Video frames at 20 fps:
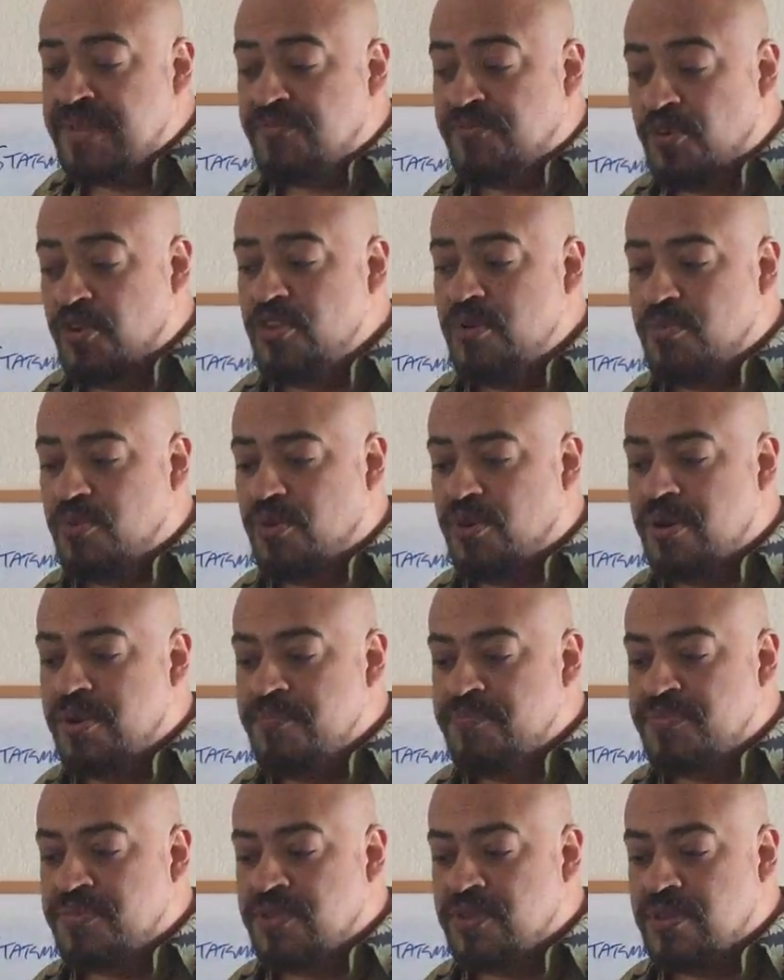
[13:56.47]
Furthermore,
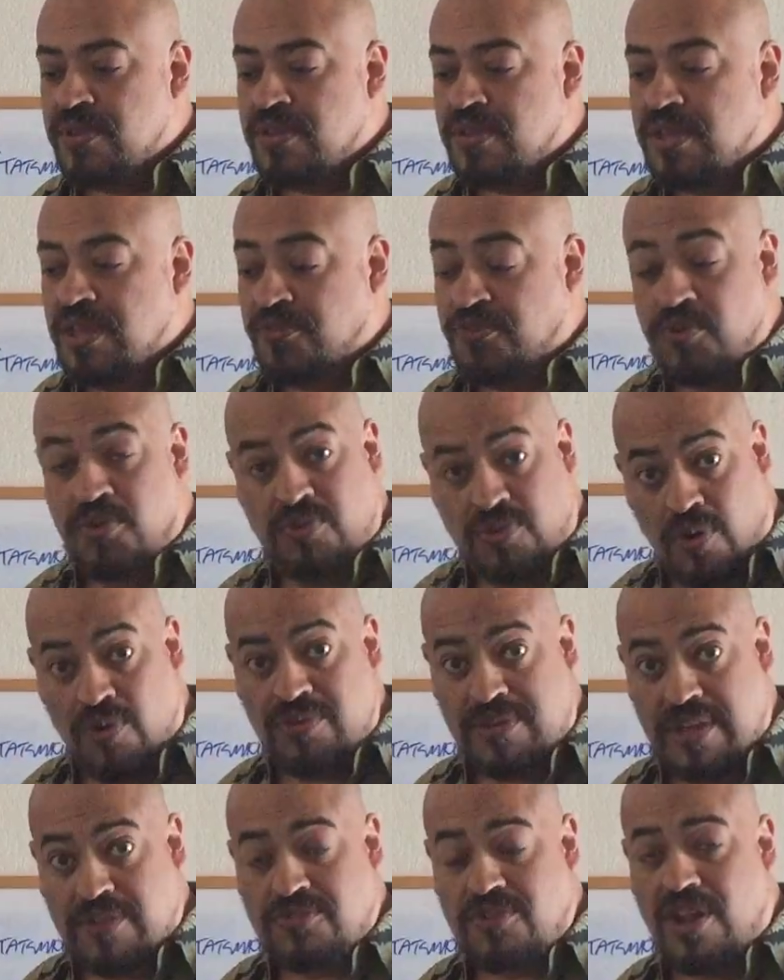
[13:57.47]
if you
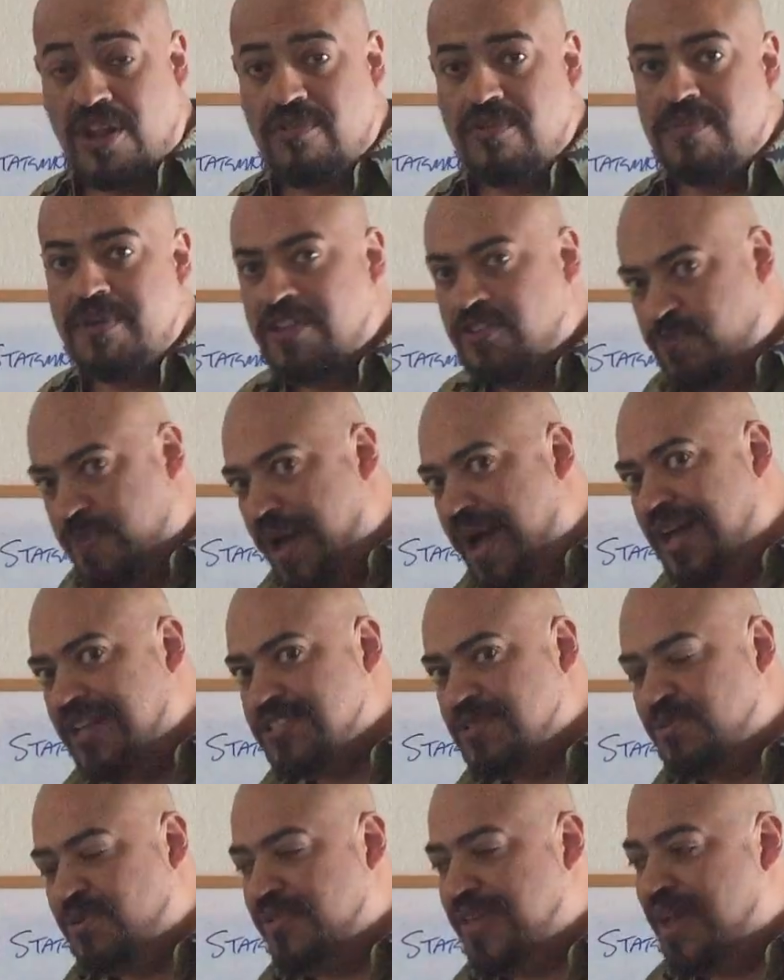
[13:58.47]
don't test all of them, it's
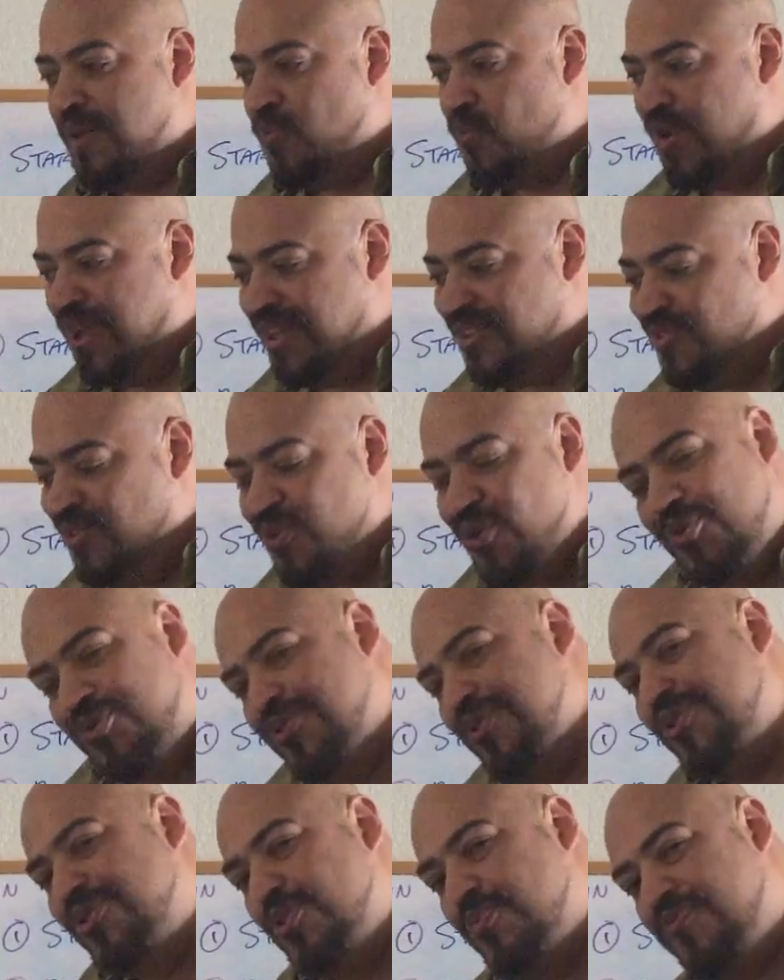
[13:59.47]
possible that when you go
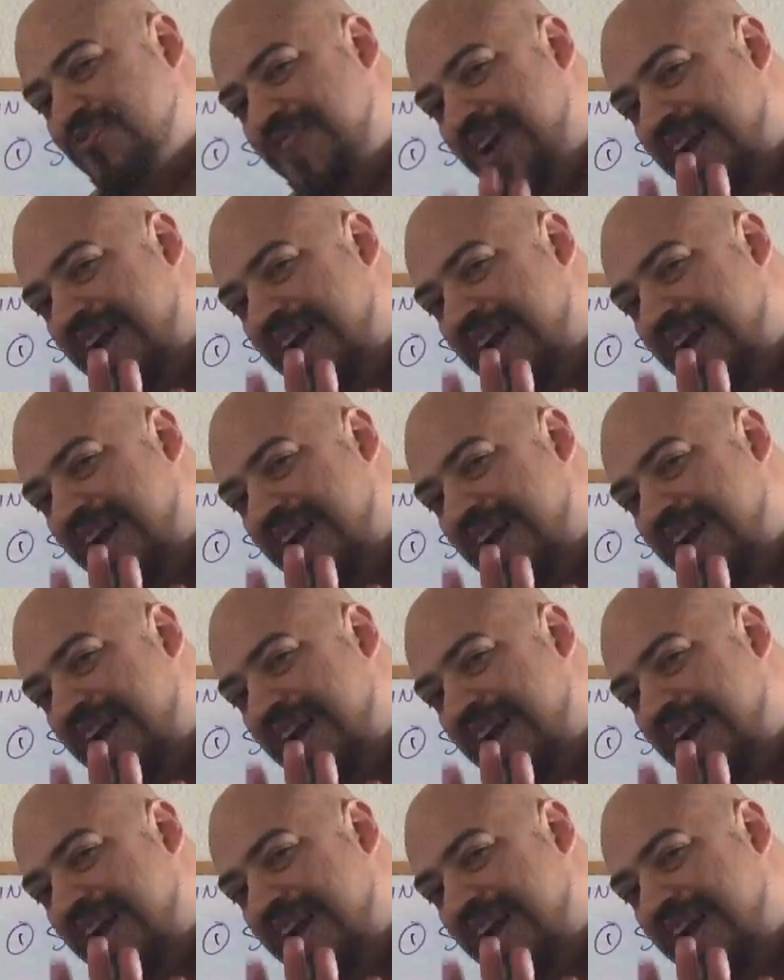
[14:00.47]
through the loop